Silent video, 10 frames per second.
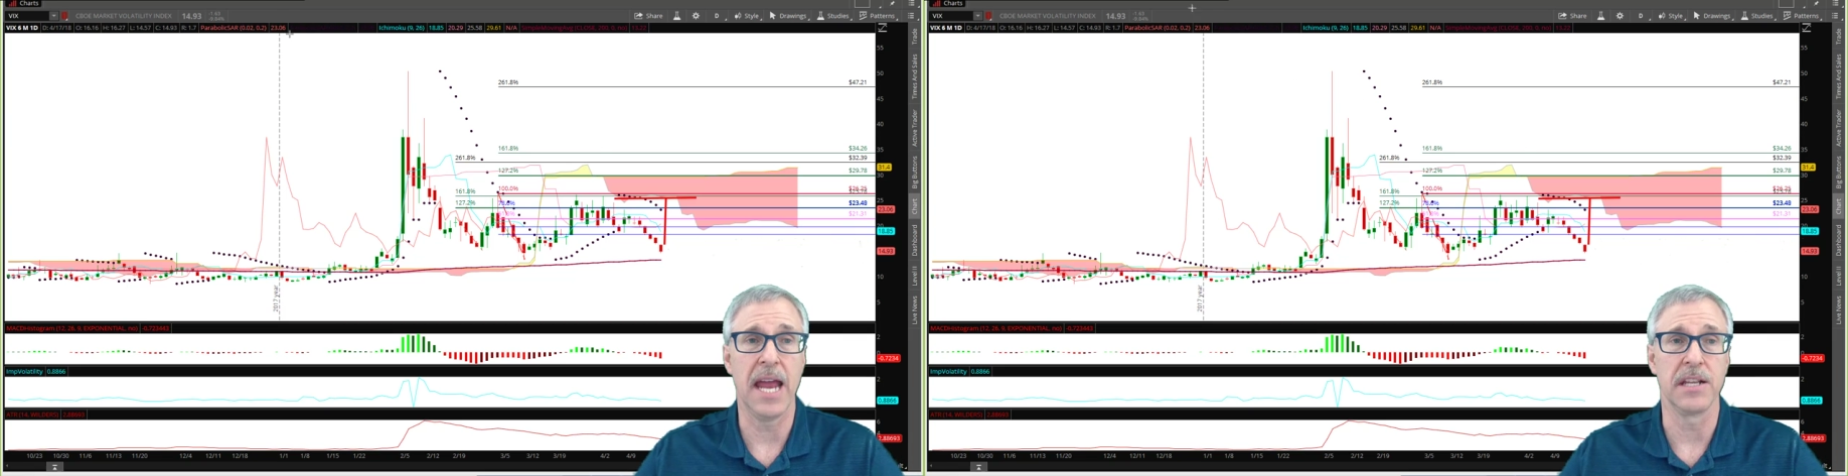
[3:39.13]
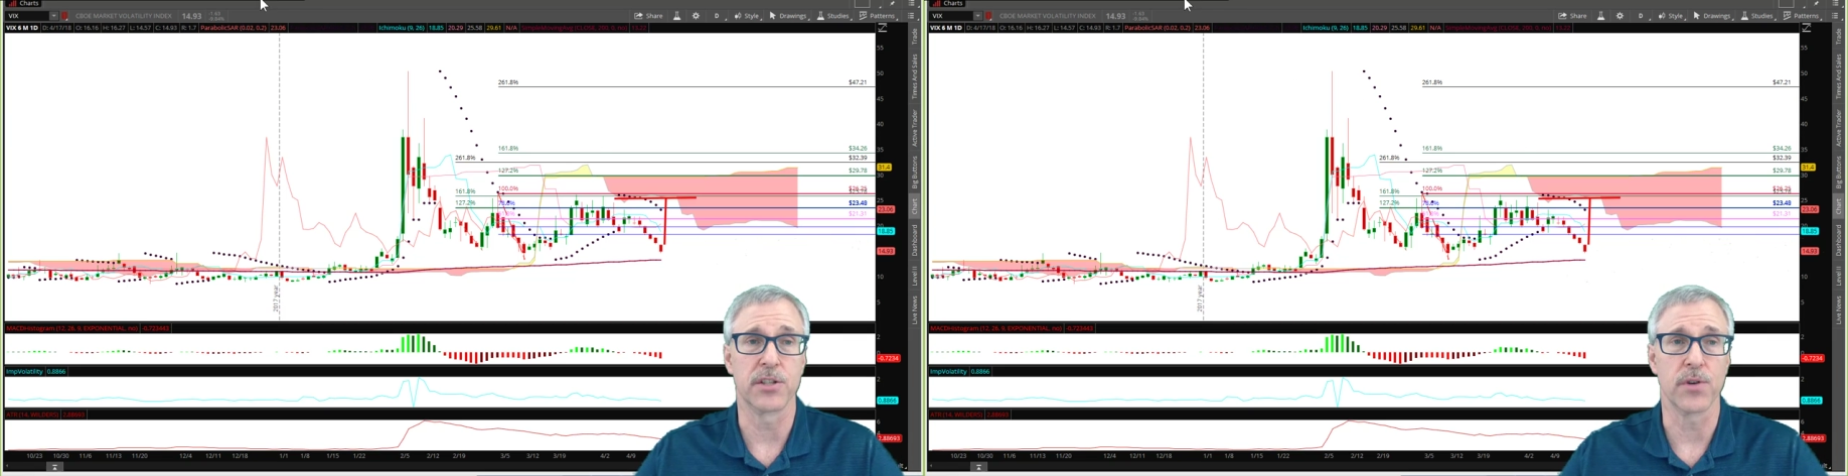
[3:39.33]

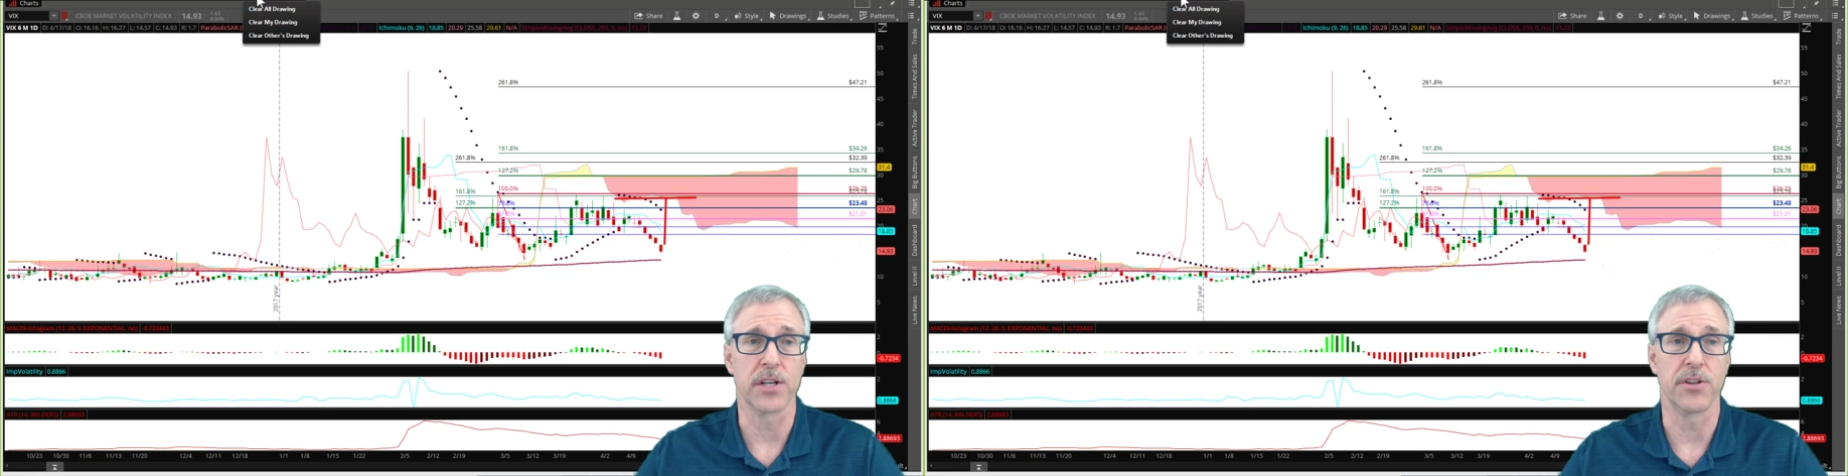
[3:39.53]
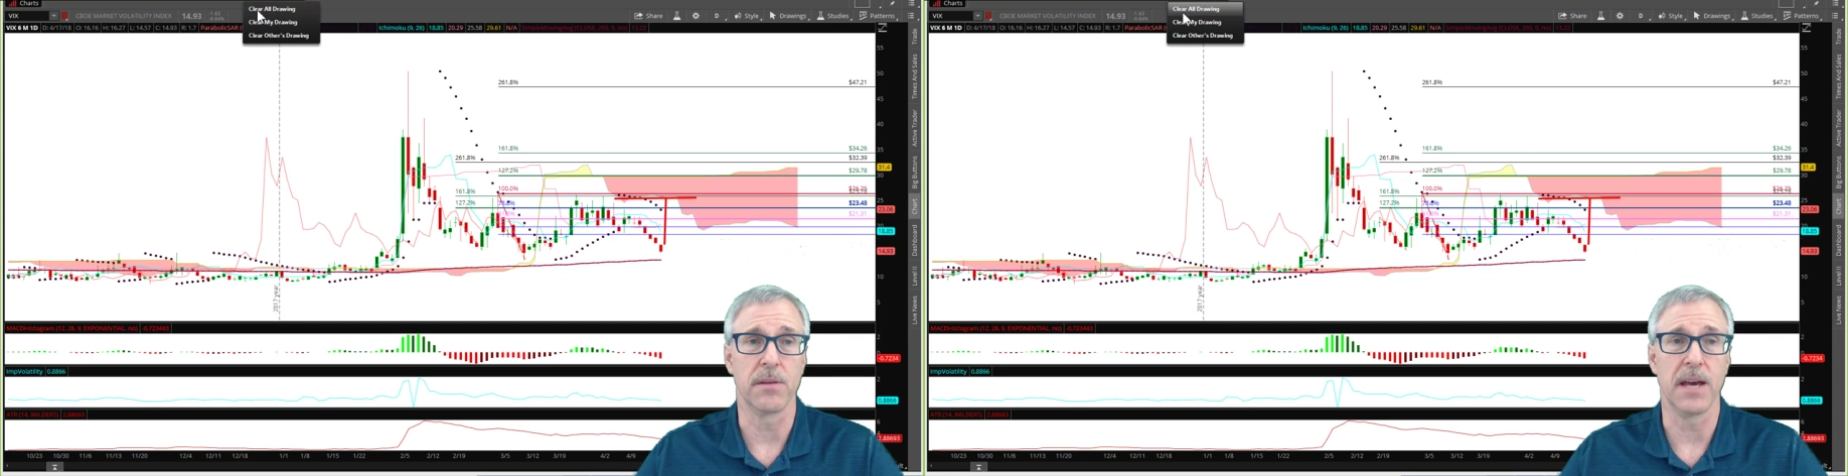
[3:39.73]
any
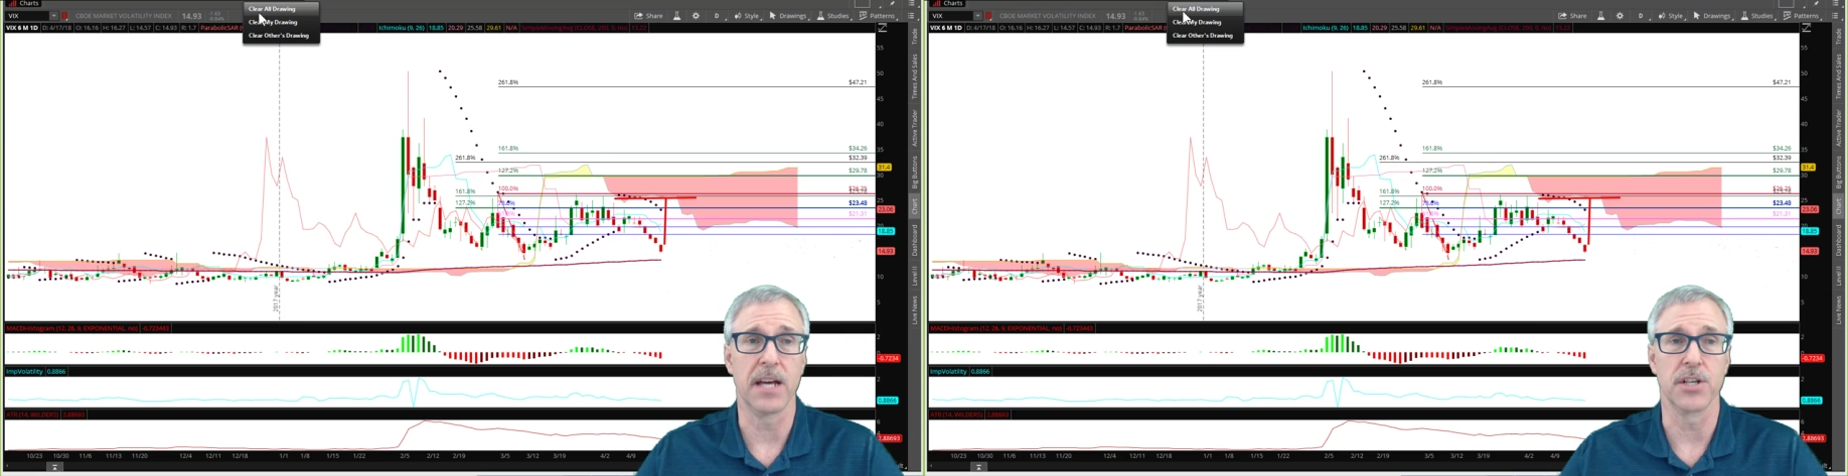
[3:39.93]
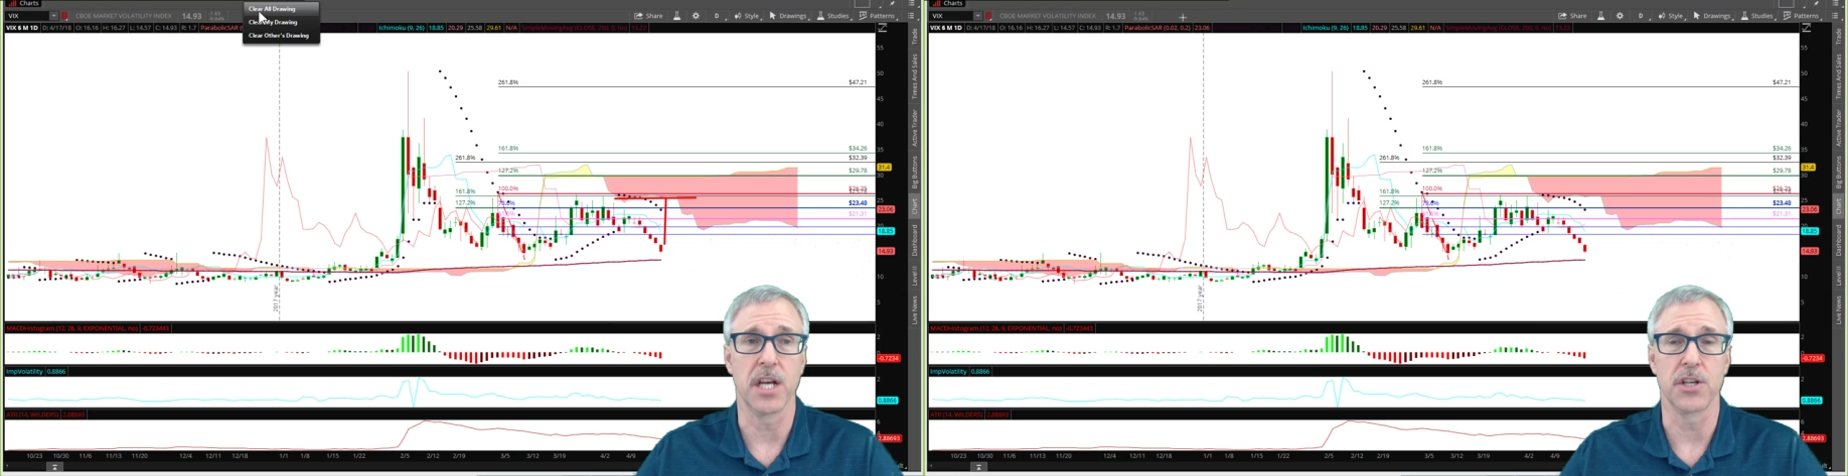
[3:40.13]
stretch of the
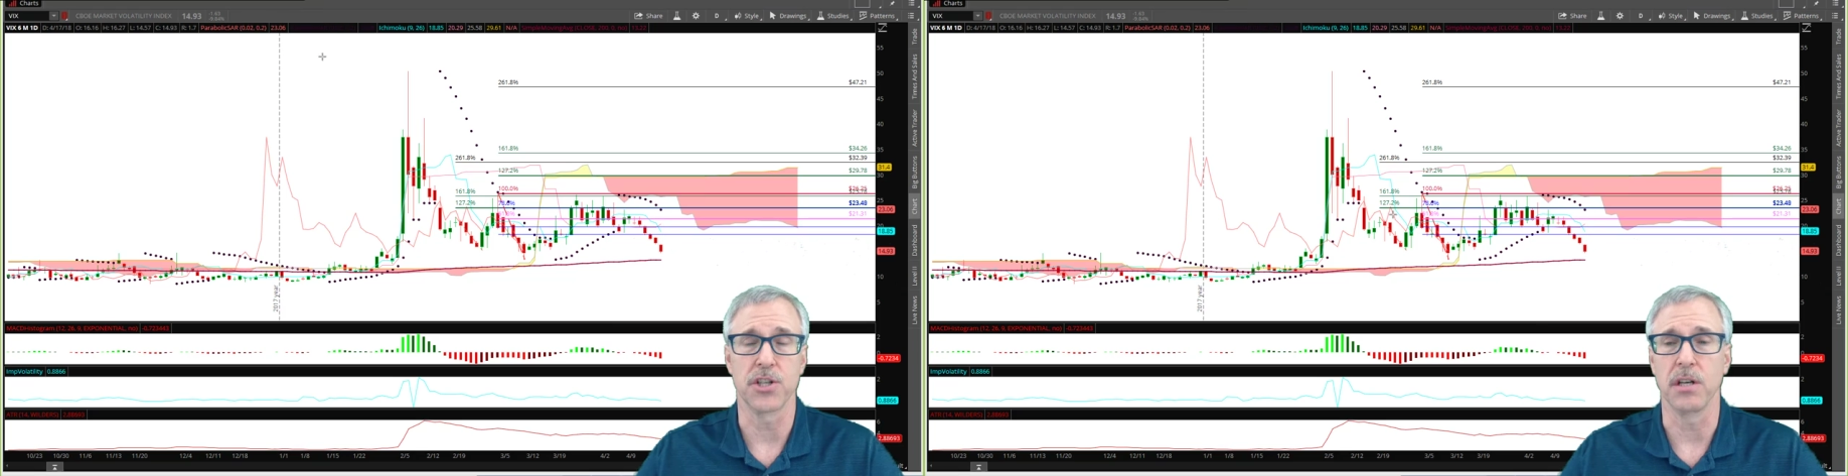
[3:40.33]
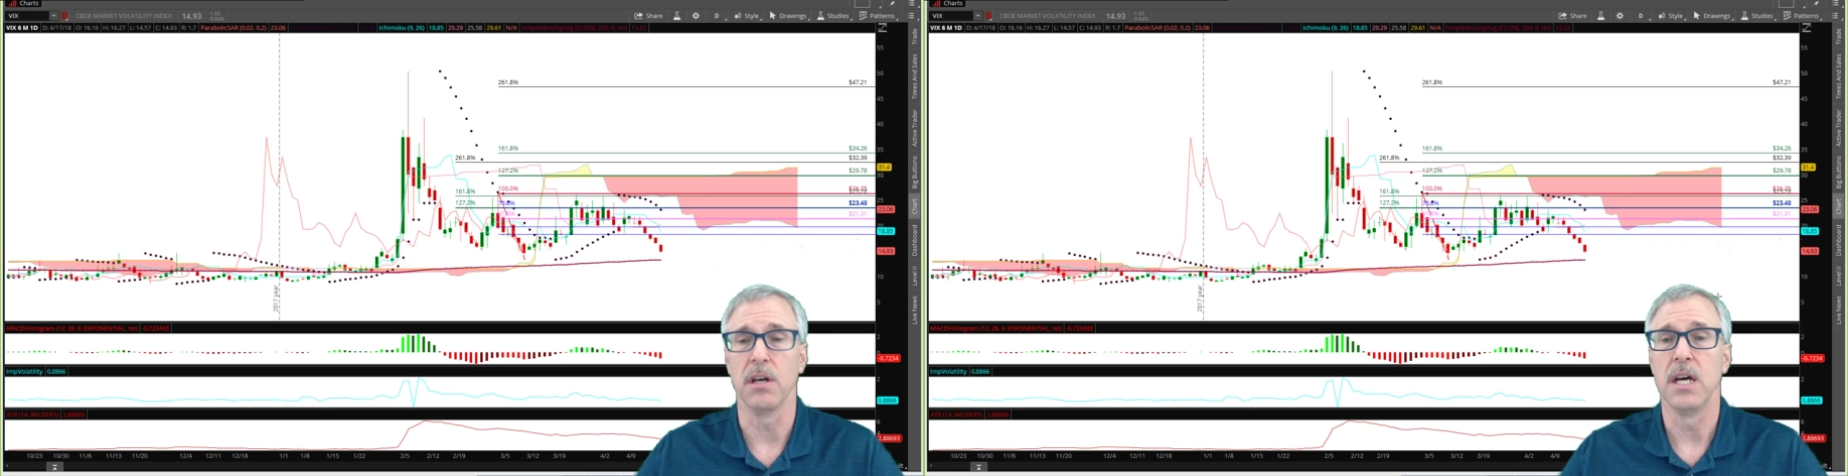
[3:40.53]

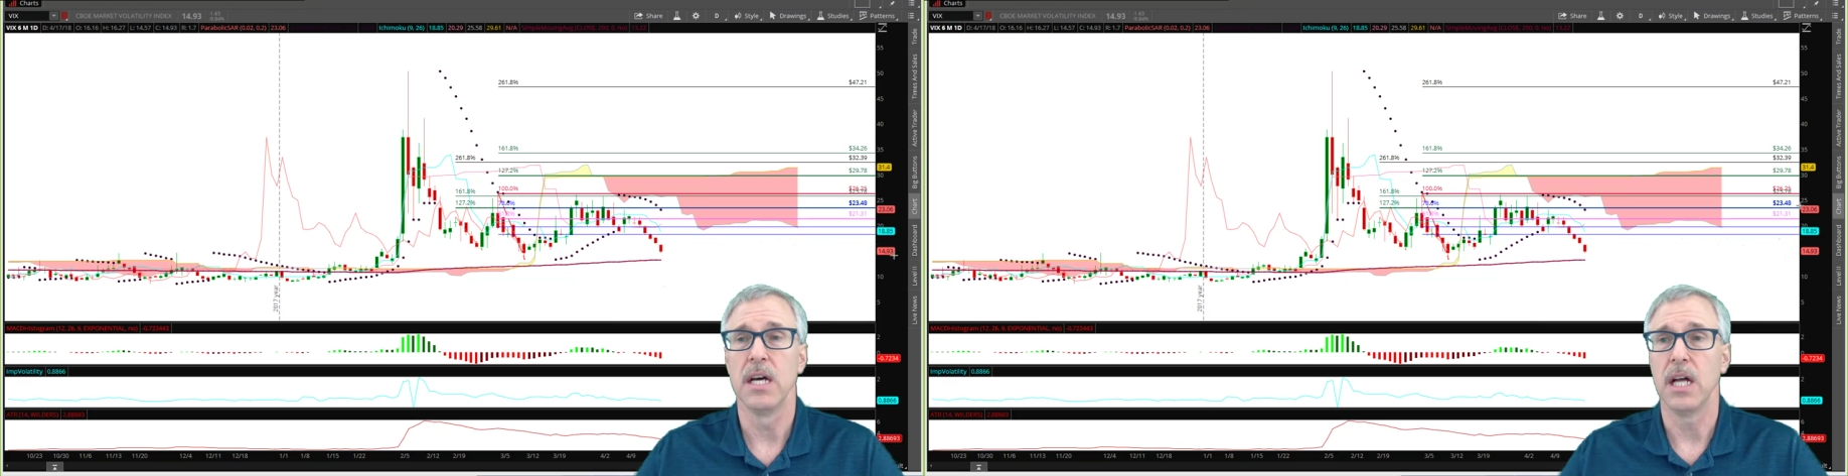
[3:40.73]
imagination.